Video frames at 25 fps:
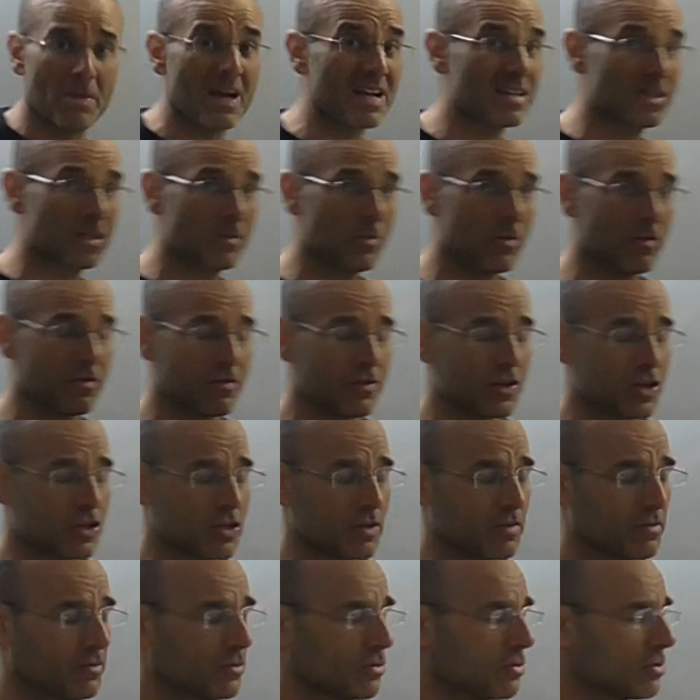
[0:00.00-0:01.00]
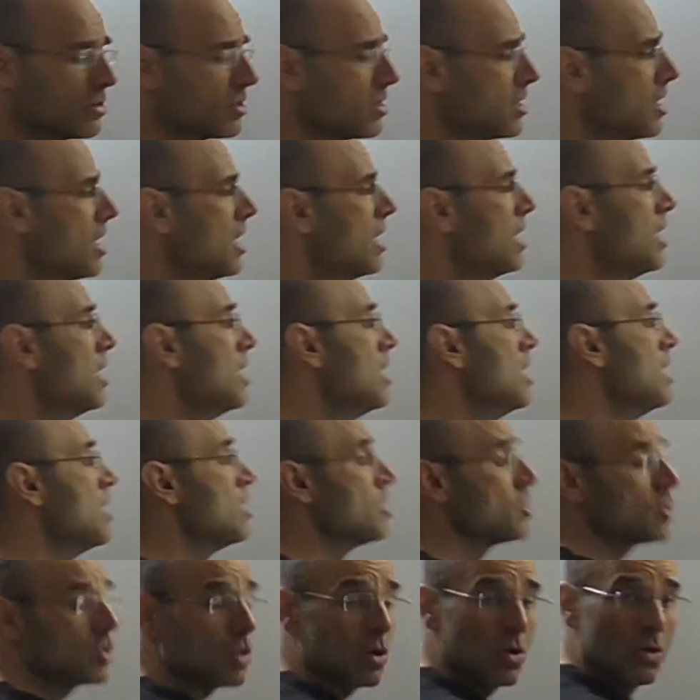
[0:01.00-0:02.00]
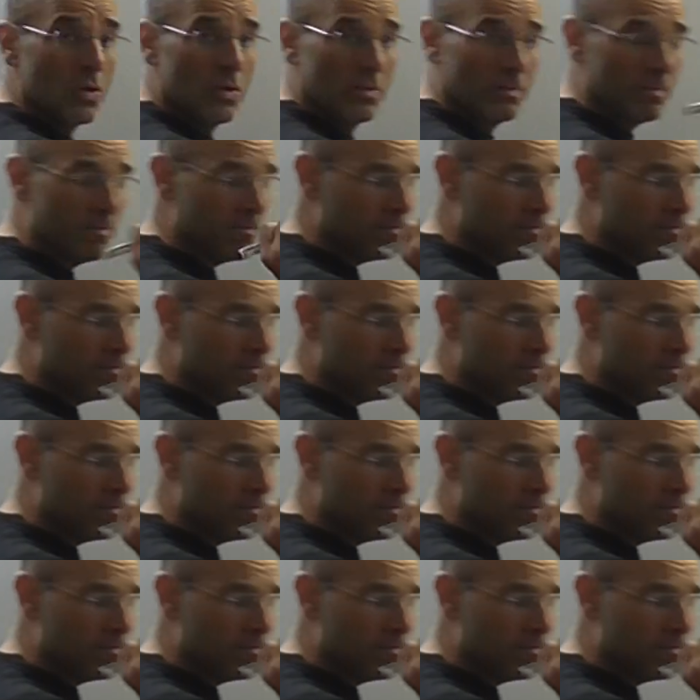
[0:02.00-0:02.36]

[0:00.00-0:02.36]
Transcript: maximum friction force. So